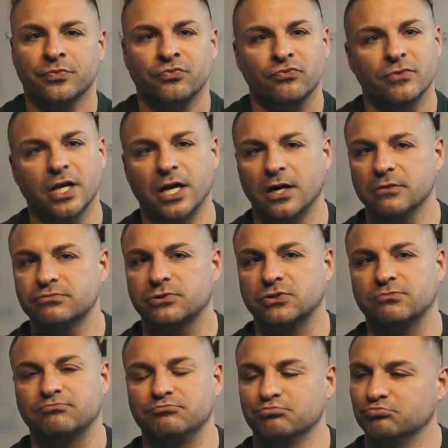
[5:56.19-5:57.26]
you know,
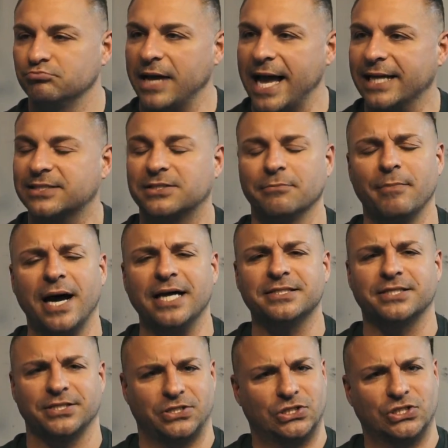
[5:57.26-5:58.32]

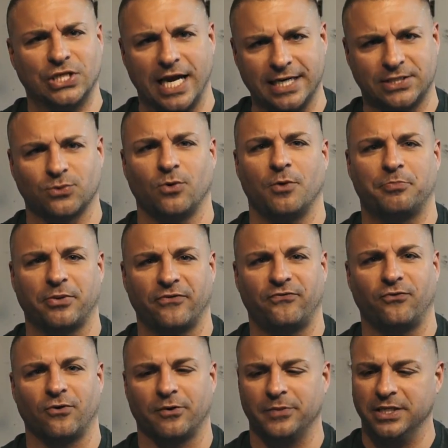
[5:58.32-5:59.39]
maximizing sexual
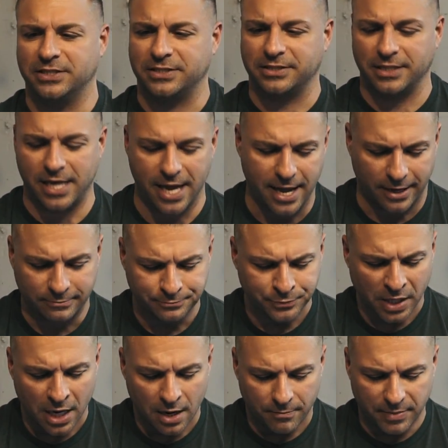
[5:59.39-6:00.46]
performance, yeah.
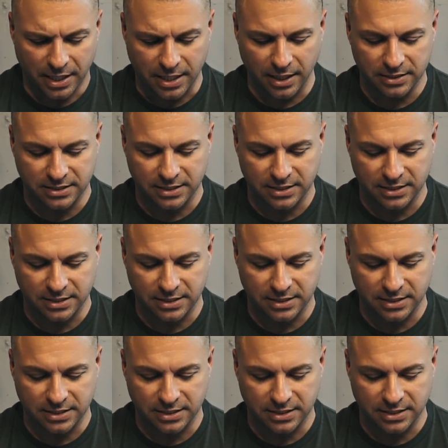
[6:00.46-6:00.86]
Because